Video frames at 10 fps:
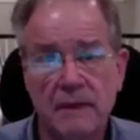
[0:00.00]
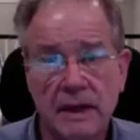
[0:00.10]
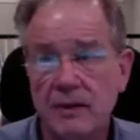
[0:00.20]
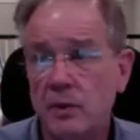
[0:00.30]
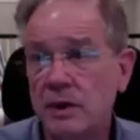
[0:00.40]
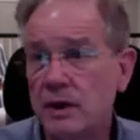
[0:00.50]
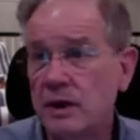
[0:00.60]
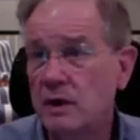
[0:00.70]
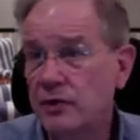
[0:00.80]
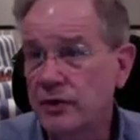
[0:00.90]
And we're going to
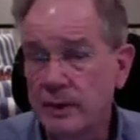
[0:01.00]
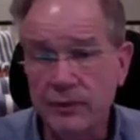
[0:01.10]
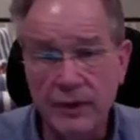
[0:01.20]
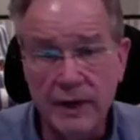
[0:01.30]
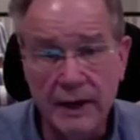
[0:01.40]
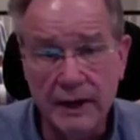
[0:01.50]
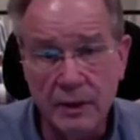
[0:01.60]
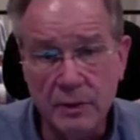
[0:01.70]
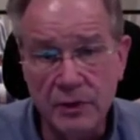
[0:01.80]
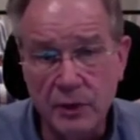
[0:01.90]
close it up for tonight,
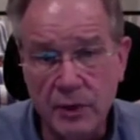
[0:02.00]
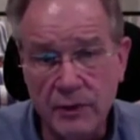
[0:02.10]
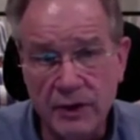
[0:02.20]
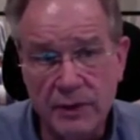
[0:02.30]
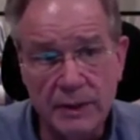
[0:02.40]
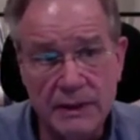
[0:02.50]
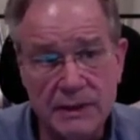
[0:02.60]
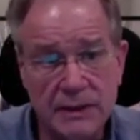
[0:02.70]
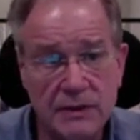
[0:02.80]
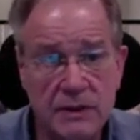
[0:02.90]
almost 25
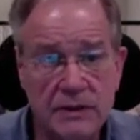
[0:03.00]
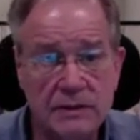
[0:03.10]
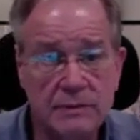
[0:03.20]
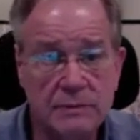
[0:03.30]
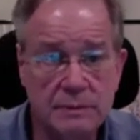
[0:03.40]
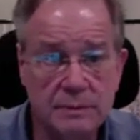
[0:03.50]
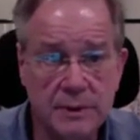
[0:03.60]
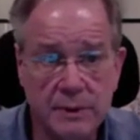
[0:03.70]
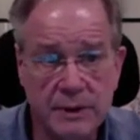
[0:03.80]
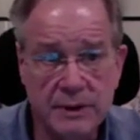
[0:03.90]
minutes into it.
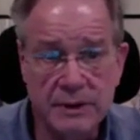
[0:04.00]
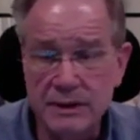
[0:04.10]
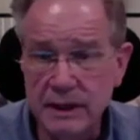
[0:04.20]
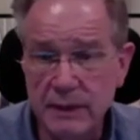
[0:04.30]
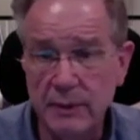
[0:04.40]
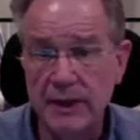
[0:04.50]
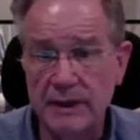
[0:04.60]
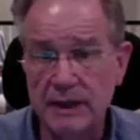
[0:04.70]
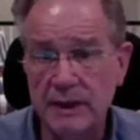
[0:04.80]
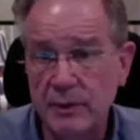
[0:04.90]
Pretty much the same amount
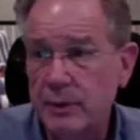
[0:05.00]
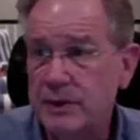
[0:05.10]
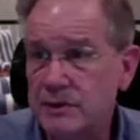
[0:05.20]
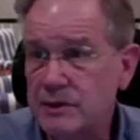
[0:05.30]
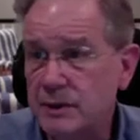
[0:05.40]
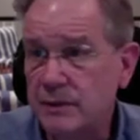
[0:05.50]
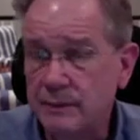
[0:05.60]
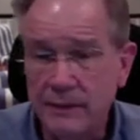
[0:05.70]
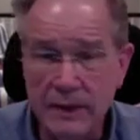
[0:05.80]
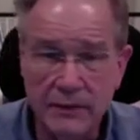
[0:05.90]
of time we've been using
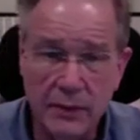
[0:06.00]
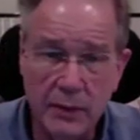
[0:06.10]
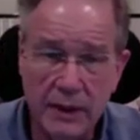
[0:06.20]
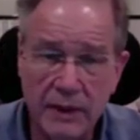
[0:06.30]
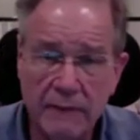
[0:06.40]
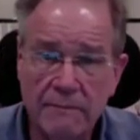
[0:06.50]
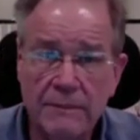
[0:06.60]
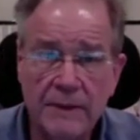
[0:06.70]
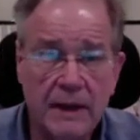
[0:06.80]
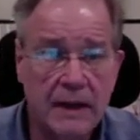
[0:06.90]
every week.
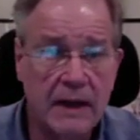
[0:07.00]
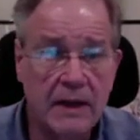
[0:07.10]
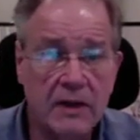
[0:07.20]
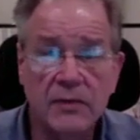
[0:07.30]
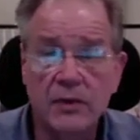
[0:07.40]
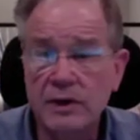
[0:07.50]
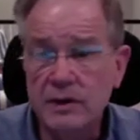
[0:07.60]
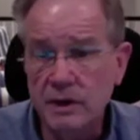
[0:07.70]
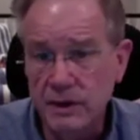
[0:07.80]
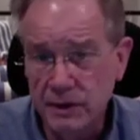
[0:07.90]
And I look forward to
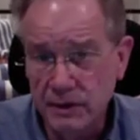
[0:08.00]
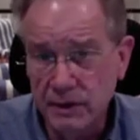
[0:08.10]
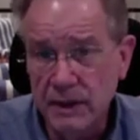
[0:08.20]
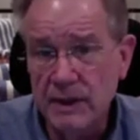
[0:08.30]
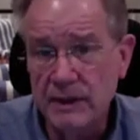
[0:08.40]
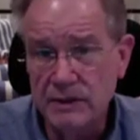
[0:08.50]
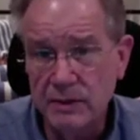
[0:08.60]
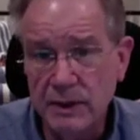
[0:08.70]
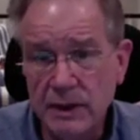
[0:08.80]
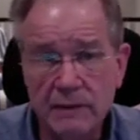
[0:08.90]
talking to you again next
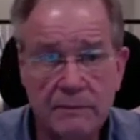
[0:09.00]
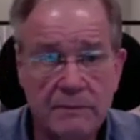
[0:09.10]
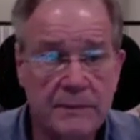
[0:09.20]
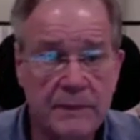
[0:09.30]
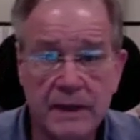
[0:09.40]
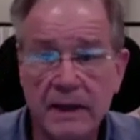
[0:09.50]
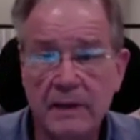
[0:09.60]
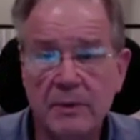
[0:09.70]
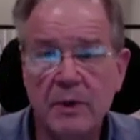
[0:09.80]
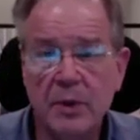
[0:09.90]
week. Again,
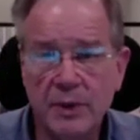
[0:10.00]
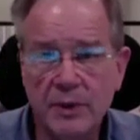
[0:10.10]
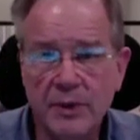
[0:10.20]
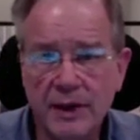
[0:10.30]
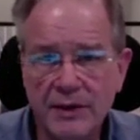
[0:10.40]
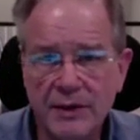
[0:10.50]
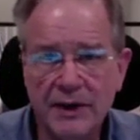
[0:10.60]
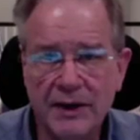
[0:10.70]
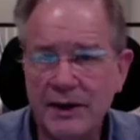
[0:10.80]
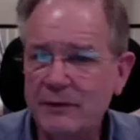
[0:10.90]
I'm Bill Warner with
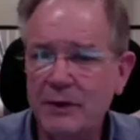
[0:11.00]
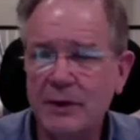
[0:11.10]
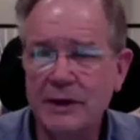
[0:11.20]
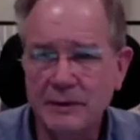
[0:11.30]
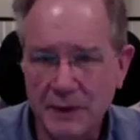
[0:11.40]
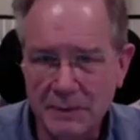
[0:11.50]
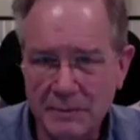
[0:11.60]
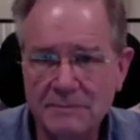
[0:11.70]
EntreDot. Have a great evening.